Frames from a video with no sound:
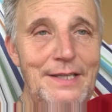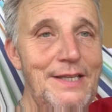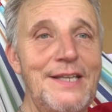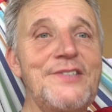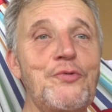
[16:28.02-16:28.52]

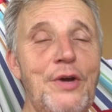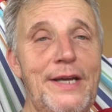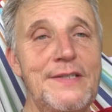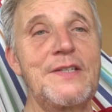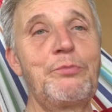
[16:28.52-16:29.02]
is
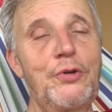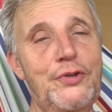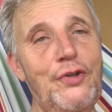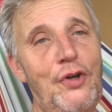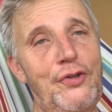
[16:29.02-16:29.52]
right
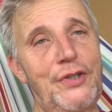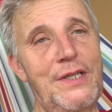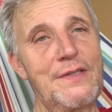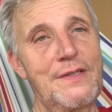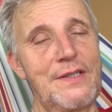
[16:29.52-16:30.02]
spot on.
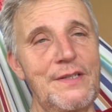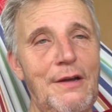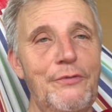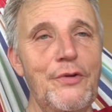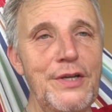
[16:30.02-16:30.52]
It's
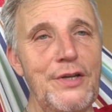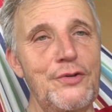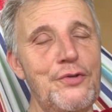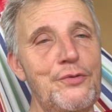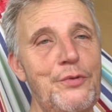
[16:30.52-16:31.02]
discovering your
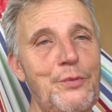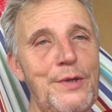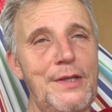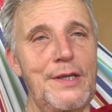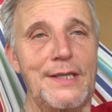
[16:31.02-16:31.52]
truth
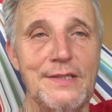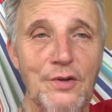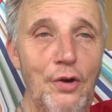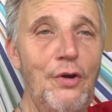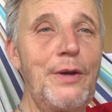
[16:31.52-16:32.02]
within. It's
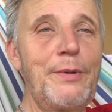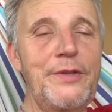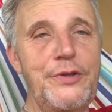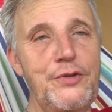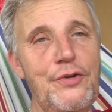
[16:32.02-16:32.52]
all
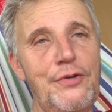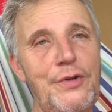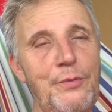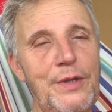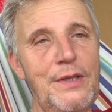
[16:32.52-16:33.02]
about the
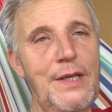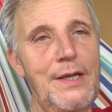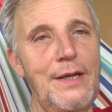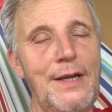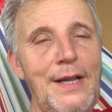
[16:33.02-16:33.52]
journey
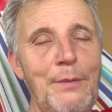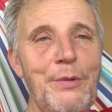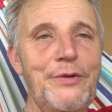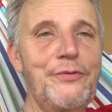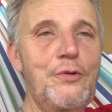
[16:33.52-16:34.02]
within.
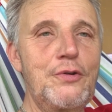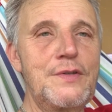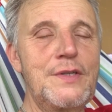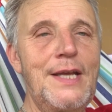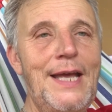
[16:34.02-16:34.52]
But of
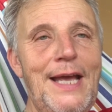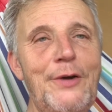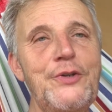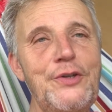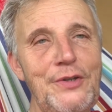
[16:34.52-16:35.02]
course, how
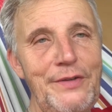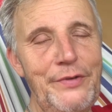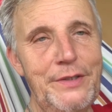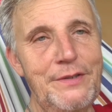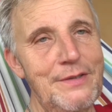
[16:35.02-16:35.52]
do you live
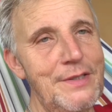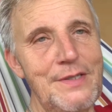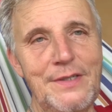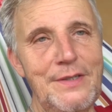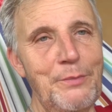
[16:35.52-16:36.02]
it?
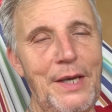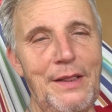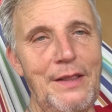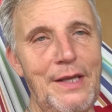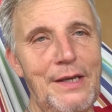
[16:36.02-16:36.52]
This is the
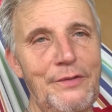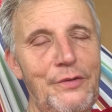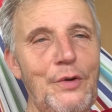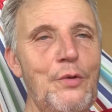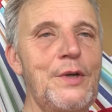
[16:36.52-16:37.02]
main thing.
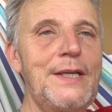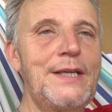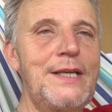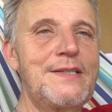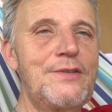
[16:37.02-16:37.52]
So
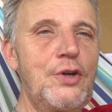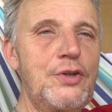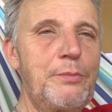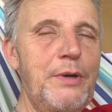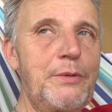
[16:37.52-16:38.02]
it's not
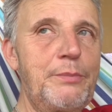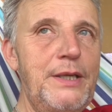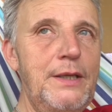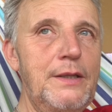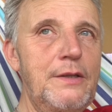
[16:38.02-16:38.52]
about
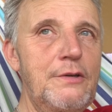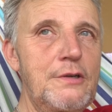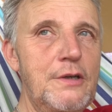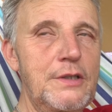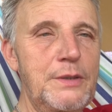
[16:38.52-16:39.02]
being in the
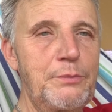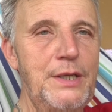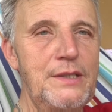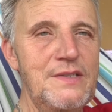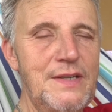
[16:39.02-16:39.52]
heart and
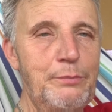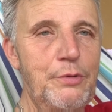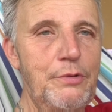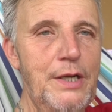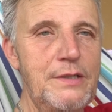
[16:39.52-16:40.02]
being
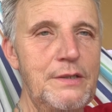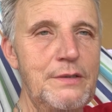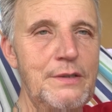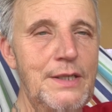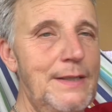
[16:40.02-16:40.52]

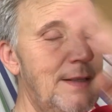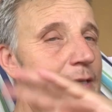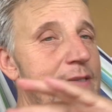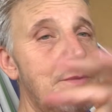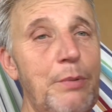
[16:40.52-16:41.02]
separated.
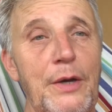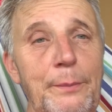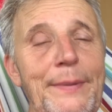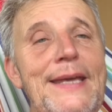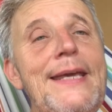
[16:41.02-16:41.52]
It's
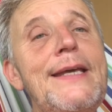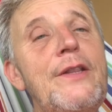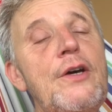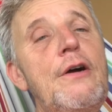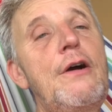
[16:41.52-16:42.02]
about being
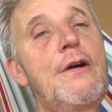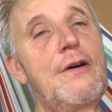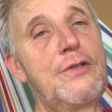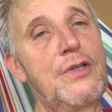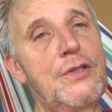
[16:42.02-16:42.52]
in the
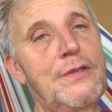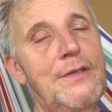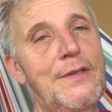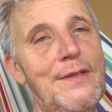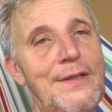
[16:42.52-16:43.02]
heart
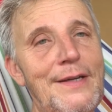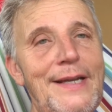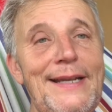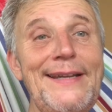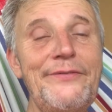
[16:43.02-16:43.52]

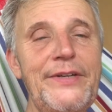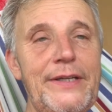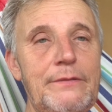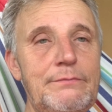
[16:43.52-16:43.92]
and living.